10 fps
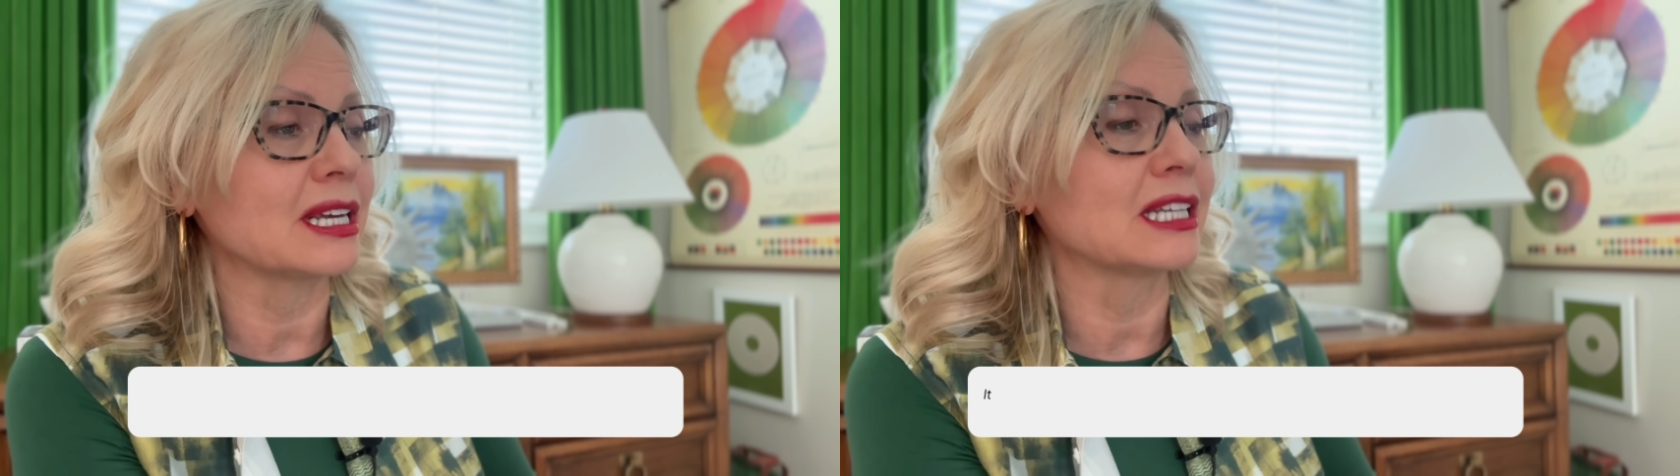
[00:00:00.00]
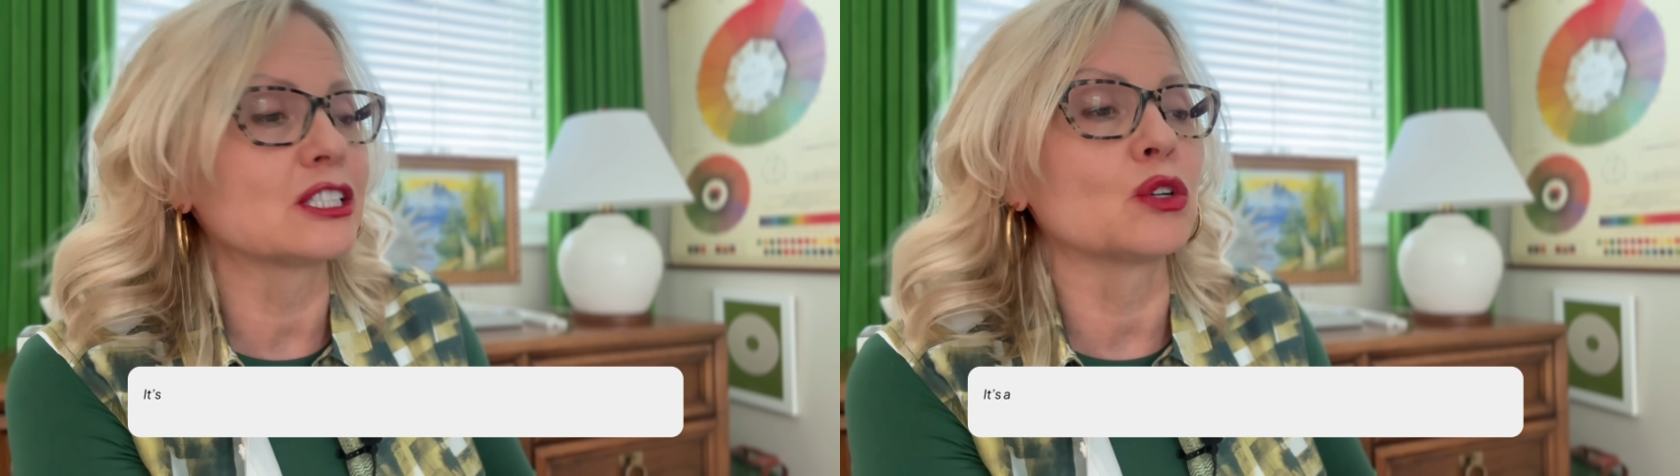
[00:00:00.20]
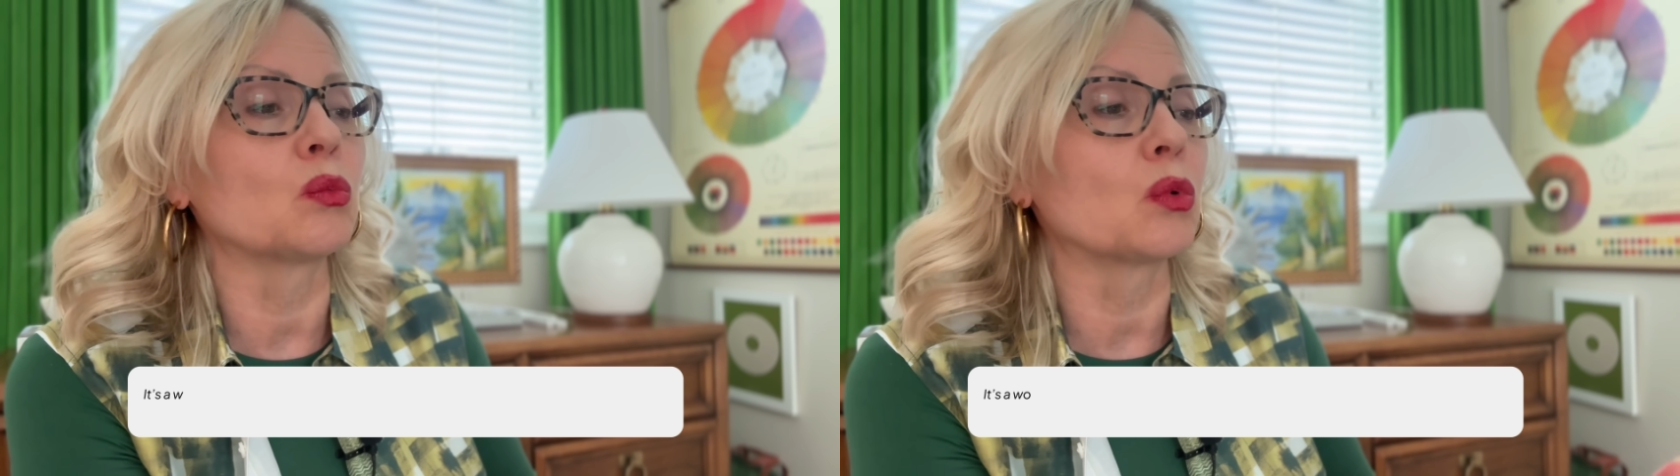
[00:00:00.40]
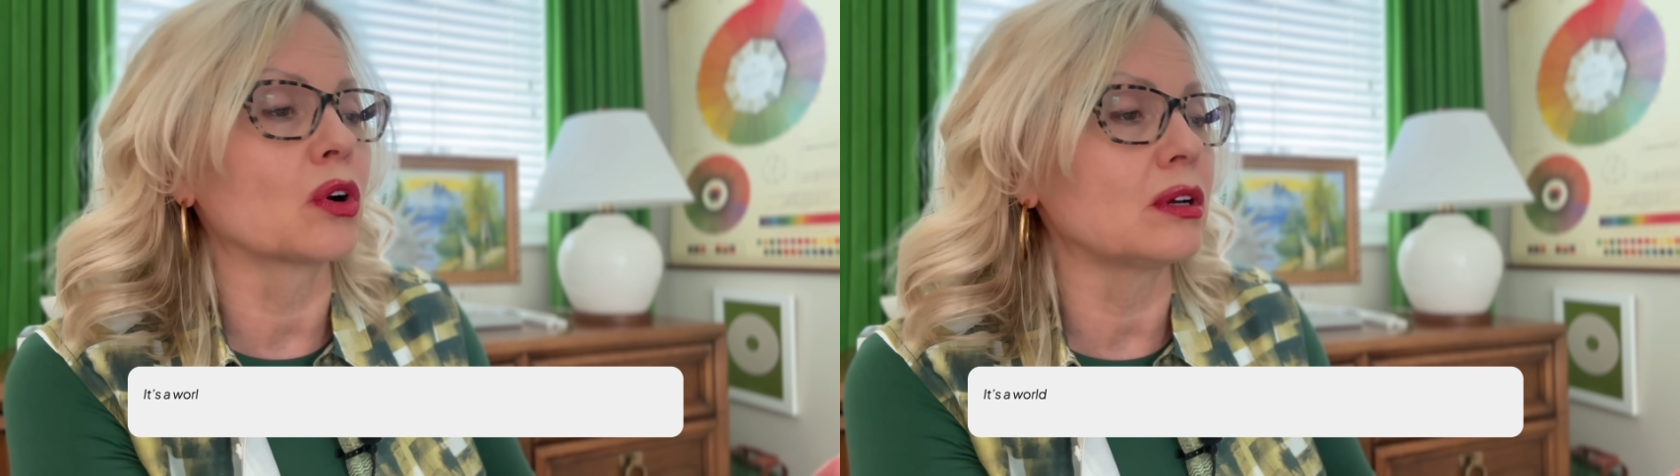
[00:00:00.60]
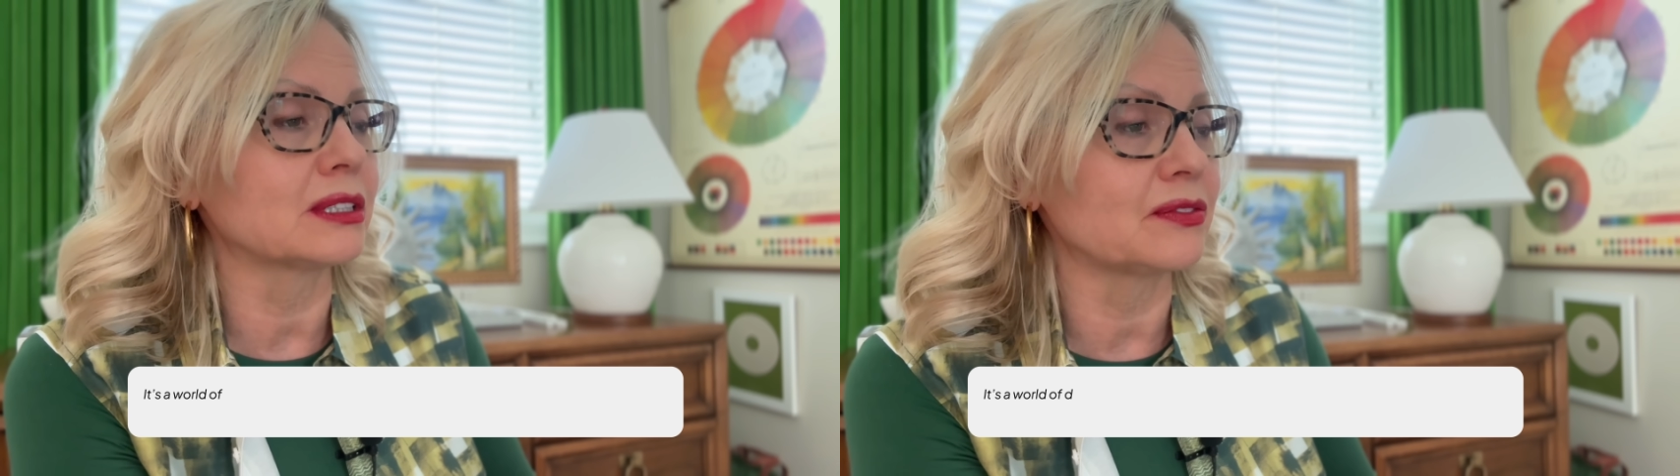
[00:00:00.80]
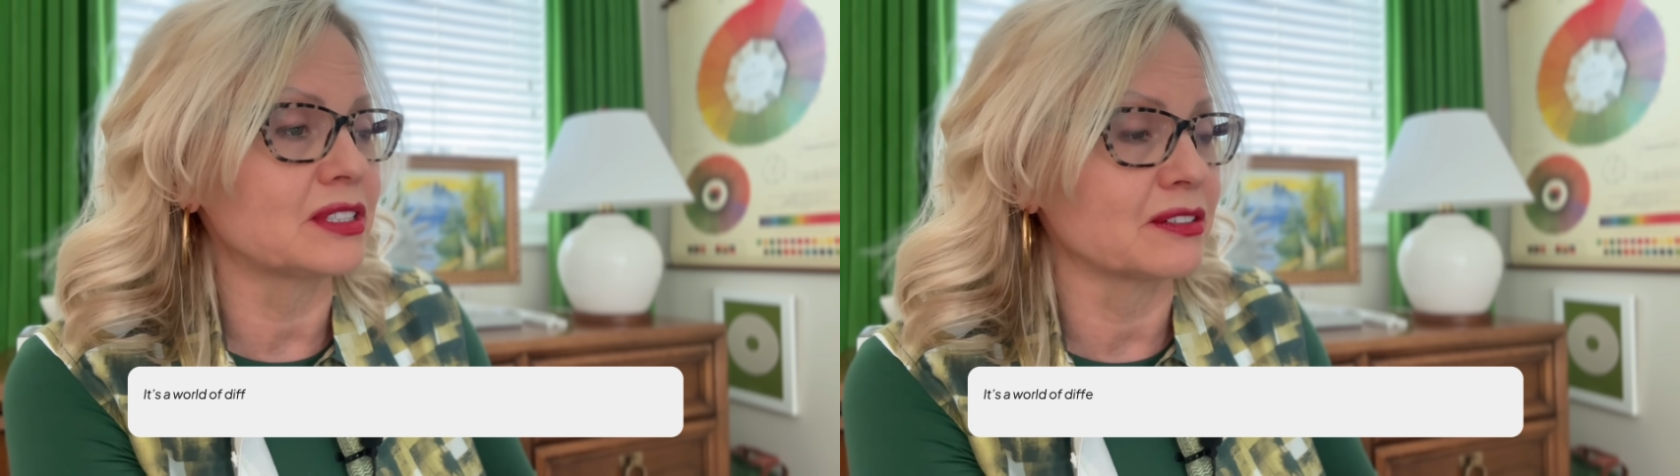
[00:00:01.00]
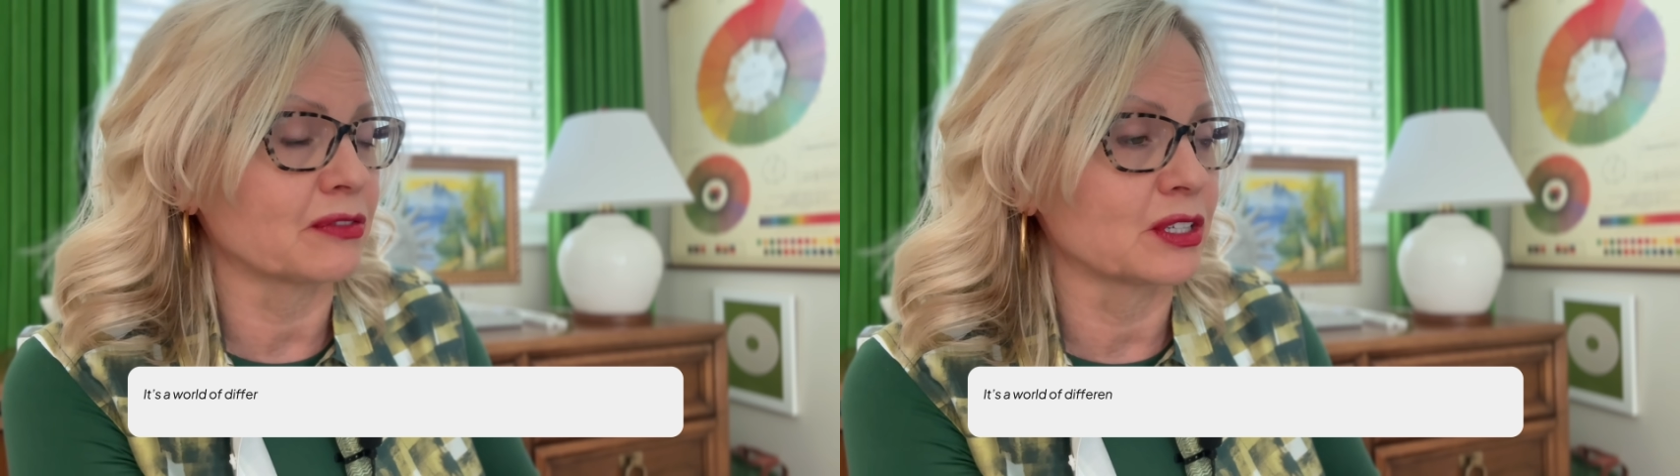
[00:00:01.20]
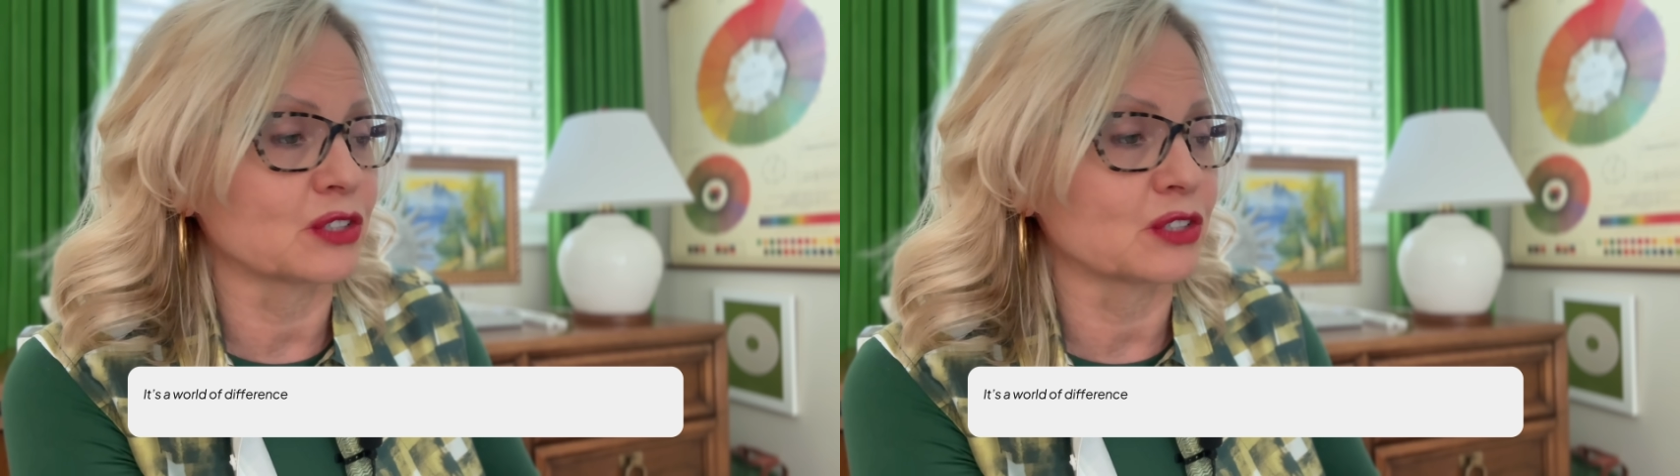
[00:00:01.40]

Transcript: "It's a world of difference